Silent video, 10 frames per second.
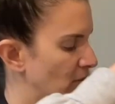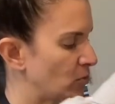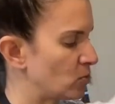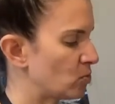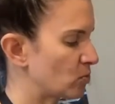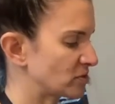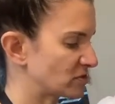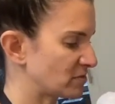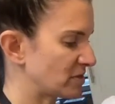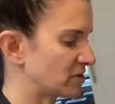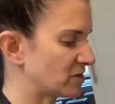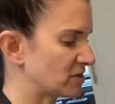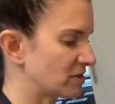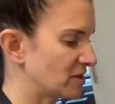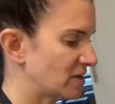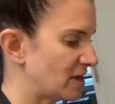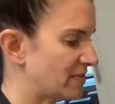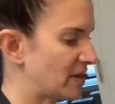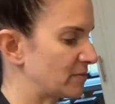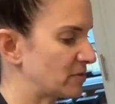Ooh, it's gonna be good.
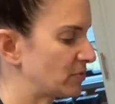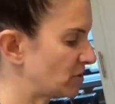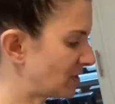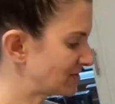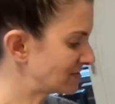And then I'm gonna put it on